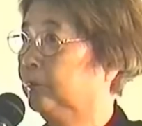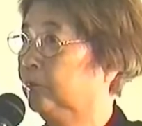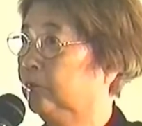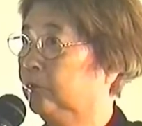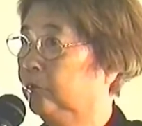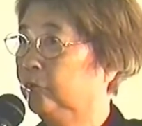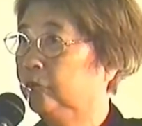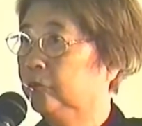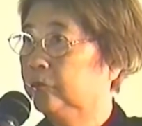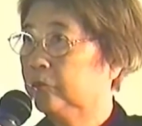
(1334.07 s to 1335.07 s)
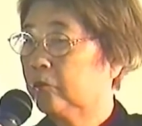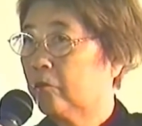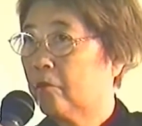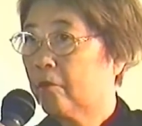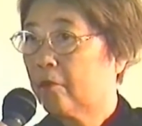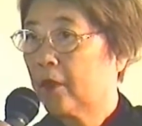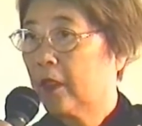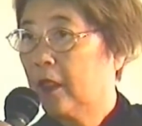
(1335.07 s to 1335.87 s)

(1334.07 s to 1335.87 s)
(silence)